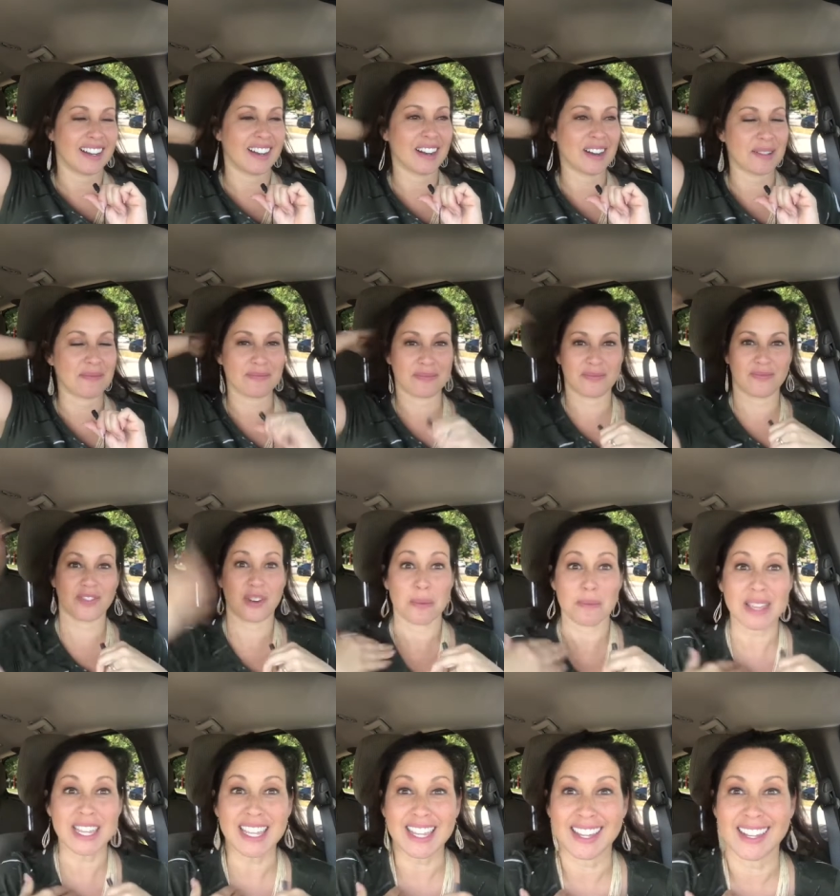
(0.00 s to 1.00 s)
Um, for
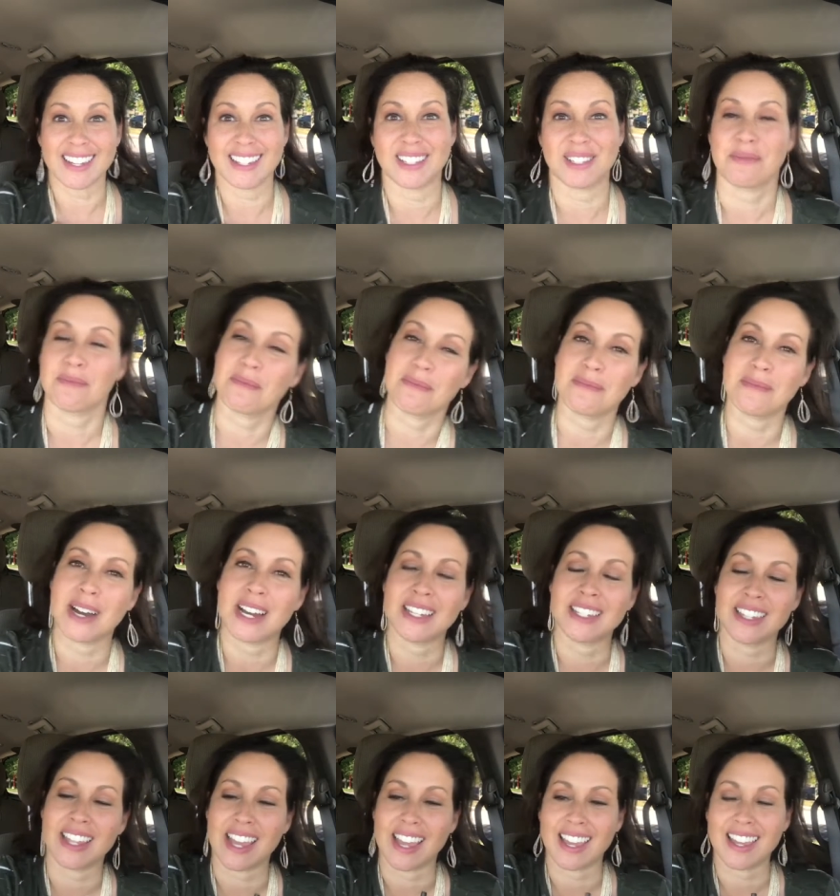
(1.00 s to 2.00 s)
me, it's
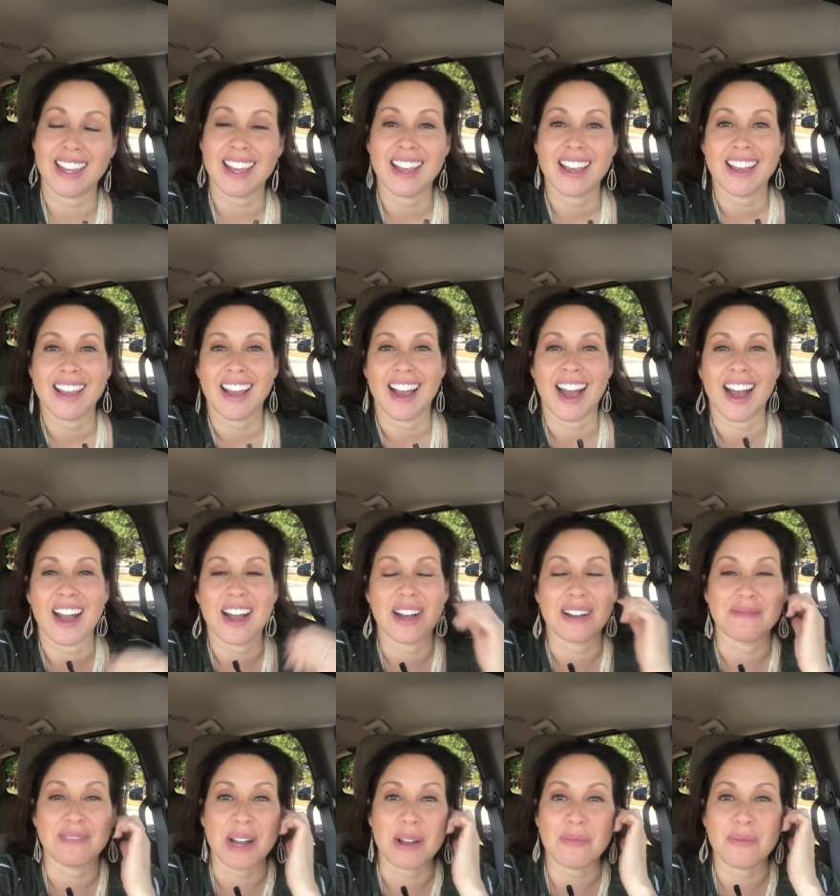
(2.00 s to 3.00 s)
Monday.
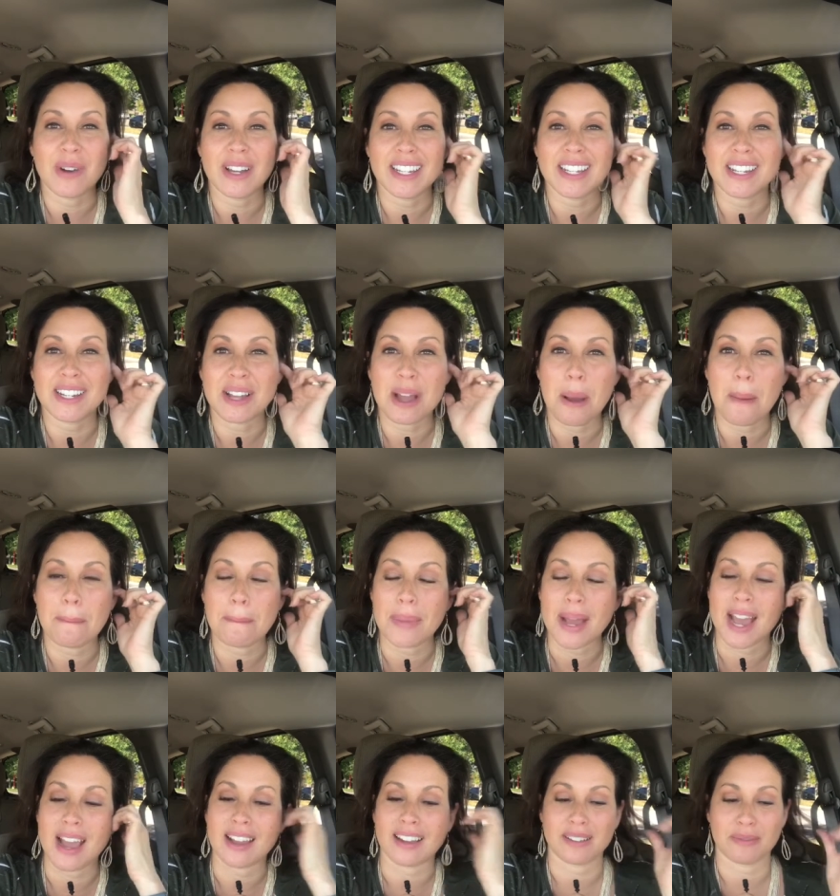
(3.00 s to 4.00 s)
Um, I wanted to come
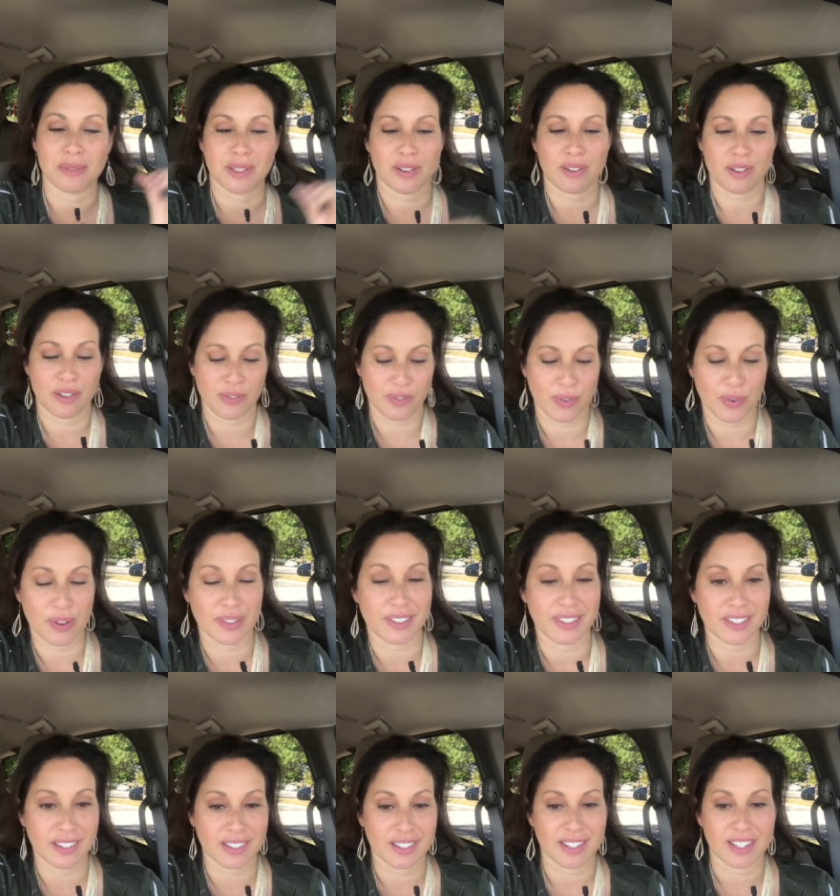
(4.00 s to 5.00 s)
back. I'm sorry for
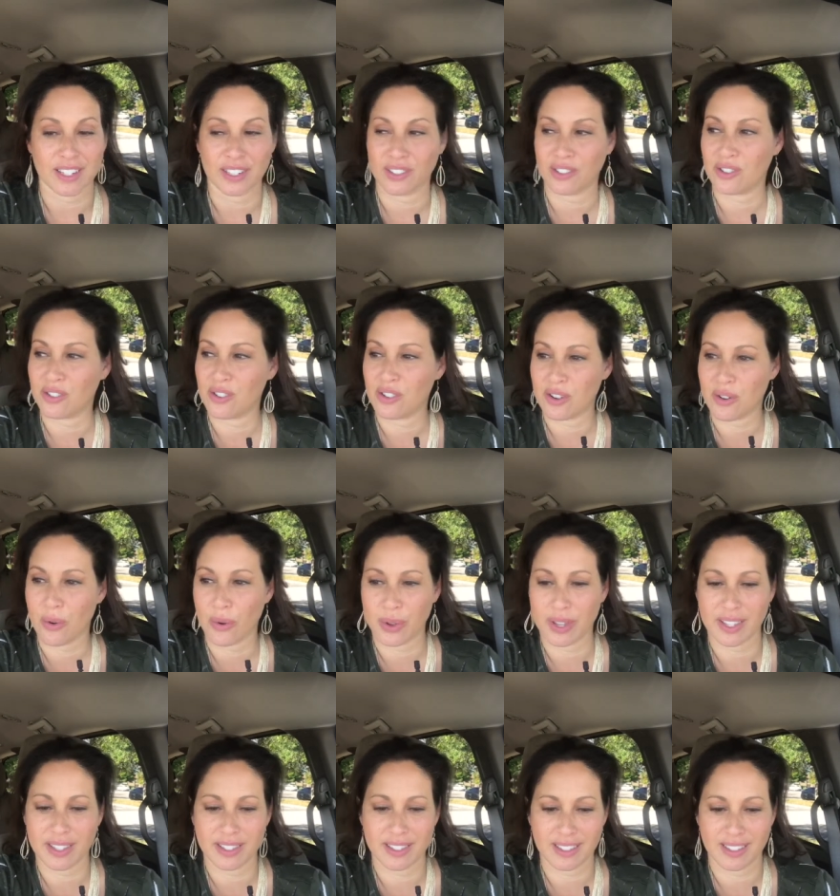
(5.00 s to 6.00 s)
the
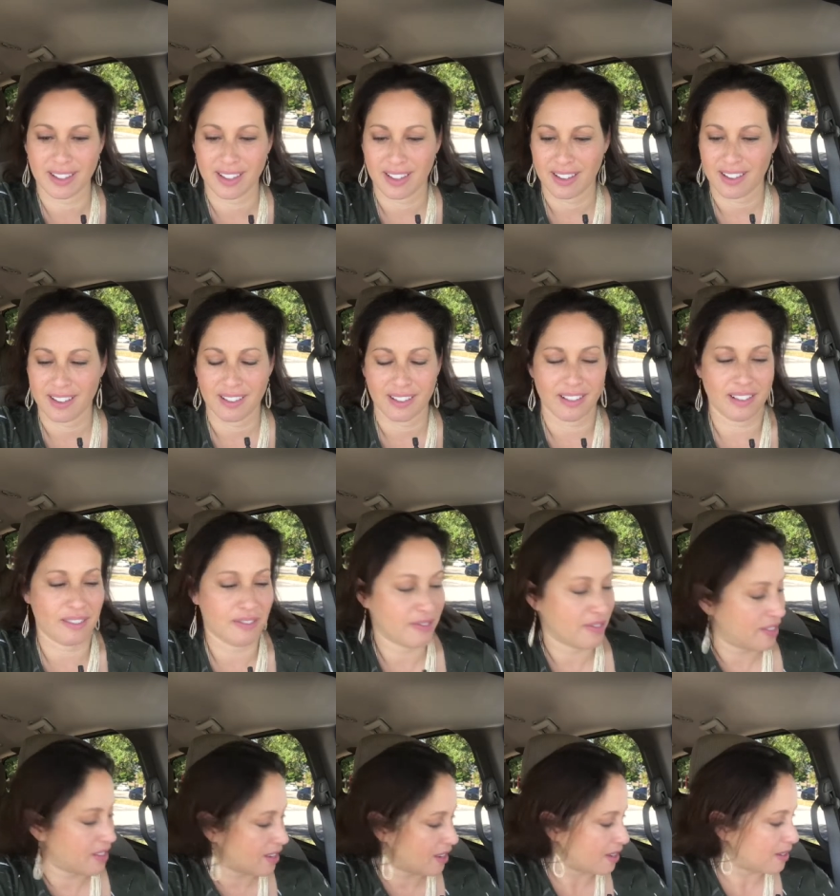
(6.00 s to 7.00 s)
noise
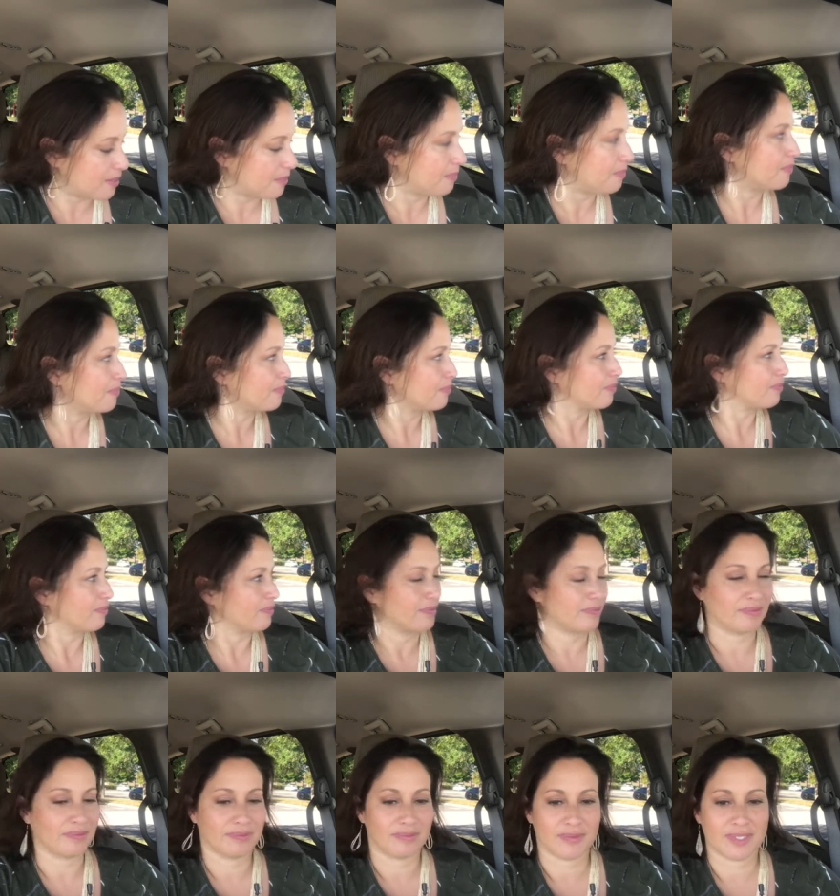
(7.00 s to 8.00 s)
of the
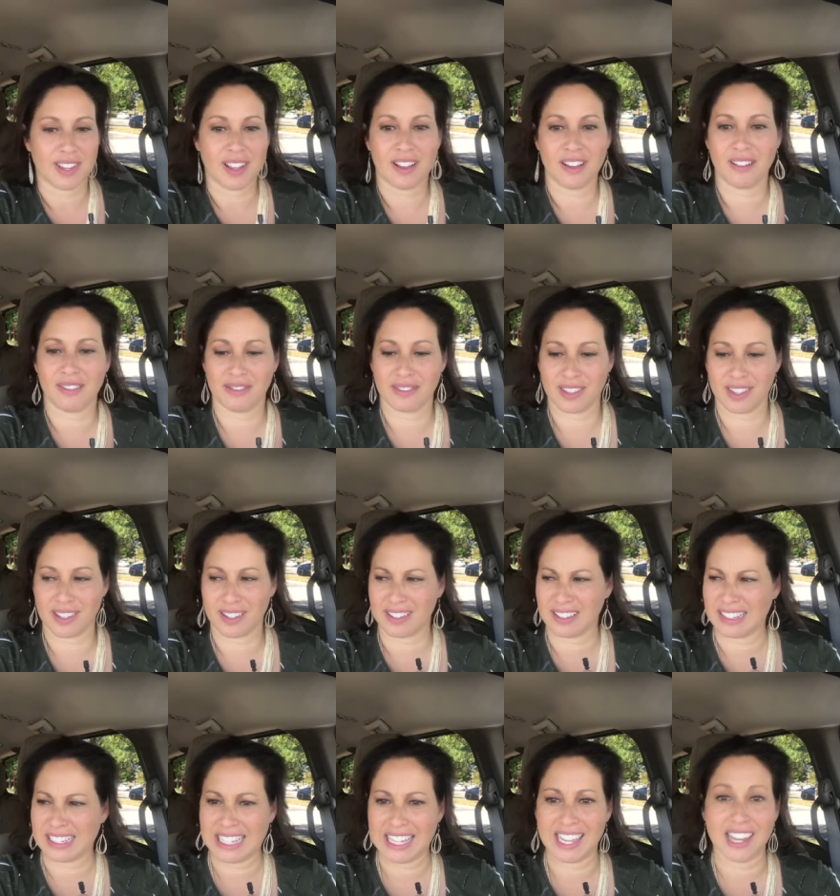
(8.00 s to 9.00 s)
of the
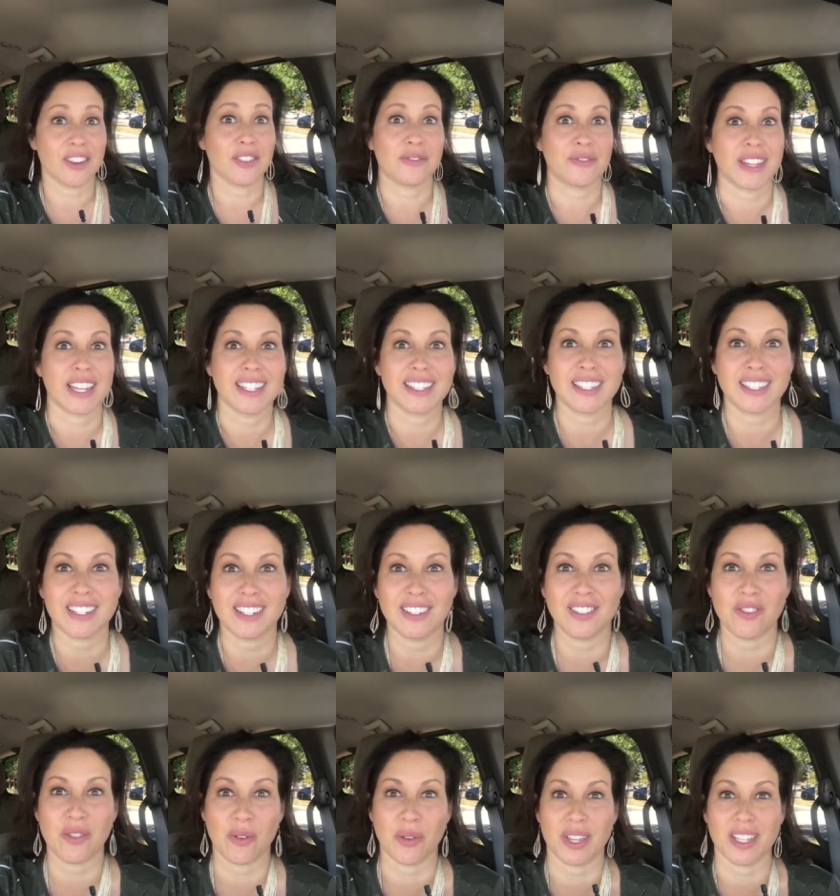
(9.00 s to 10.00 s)
air vent
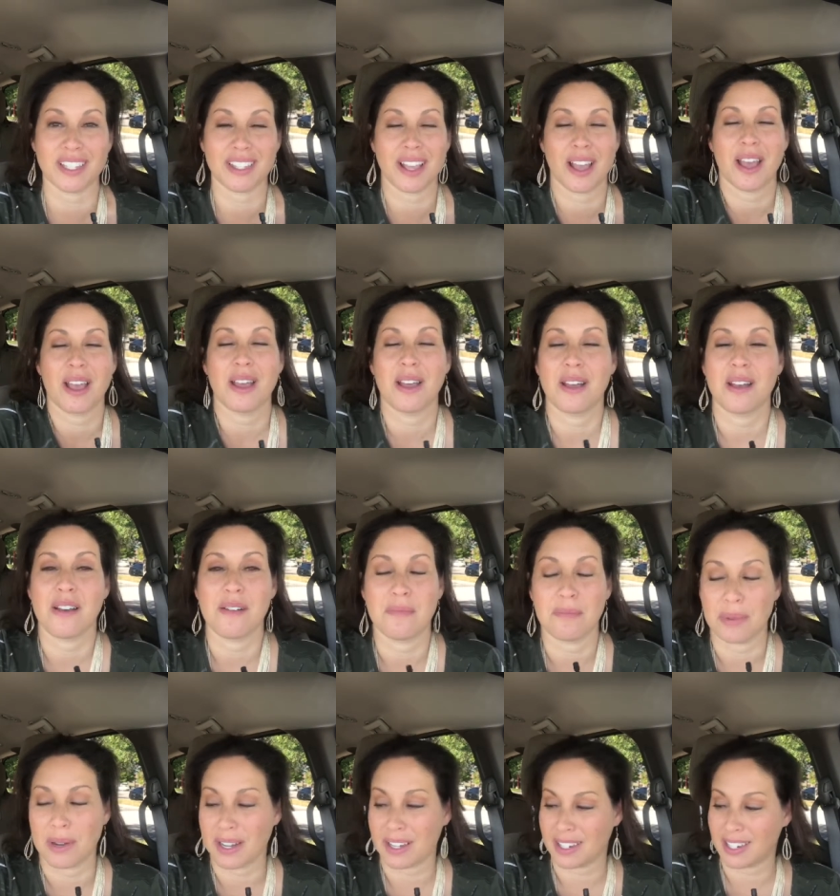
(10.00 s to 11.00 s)
noise,
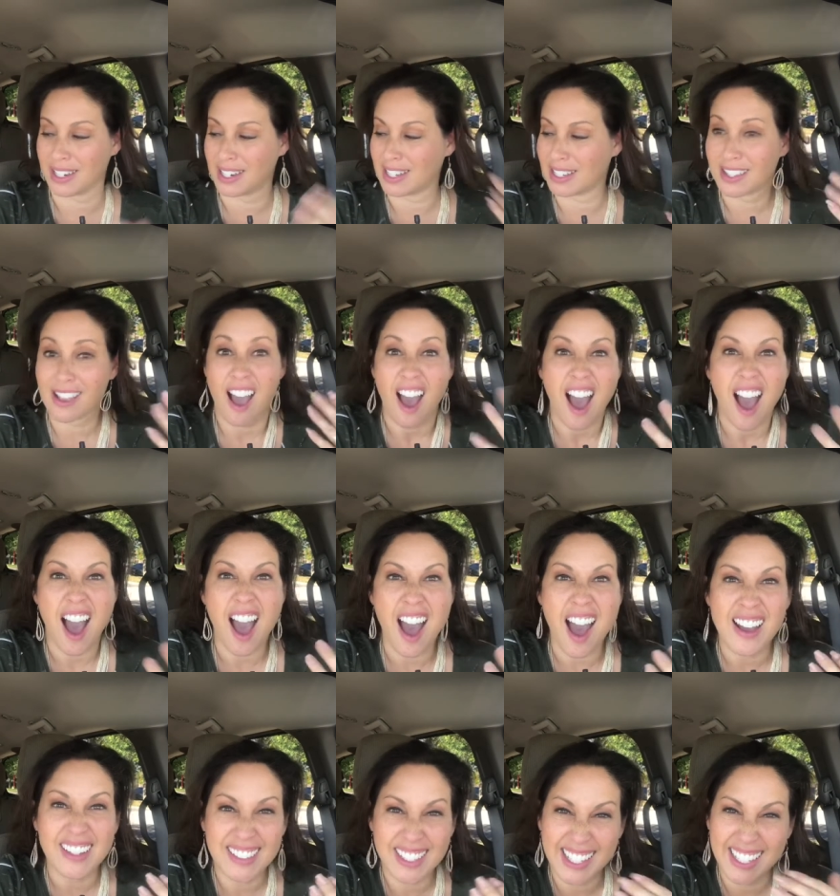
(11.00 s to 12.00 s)
but it is
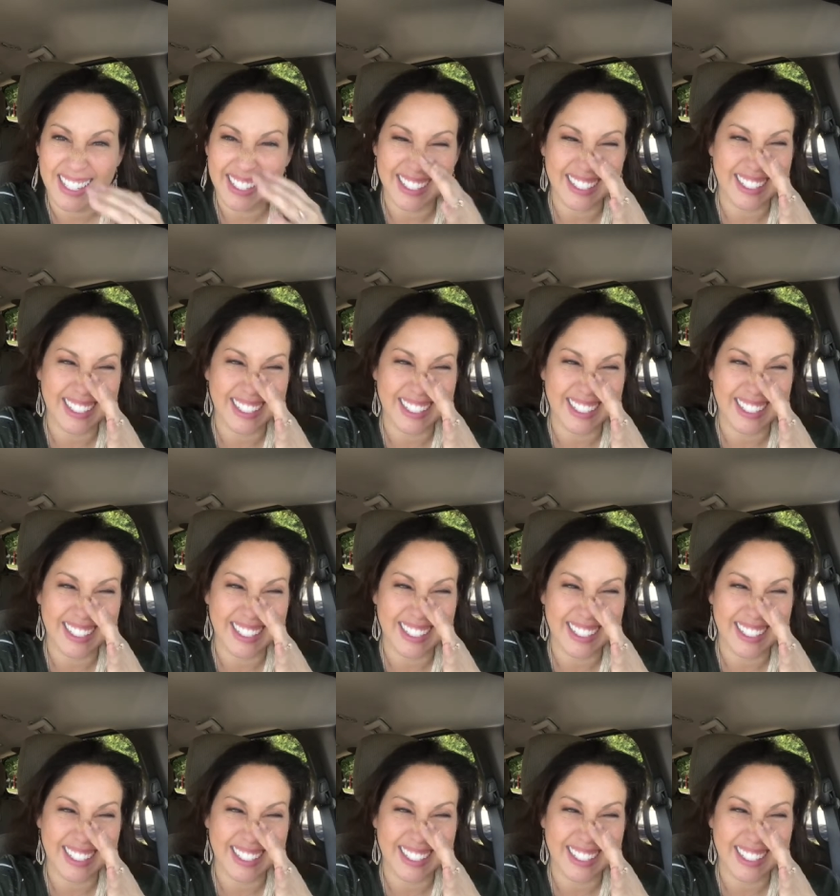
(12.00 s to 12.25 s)
hot.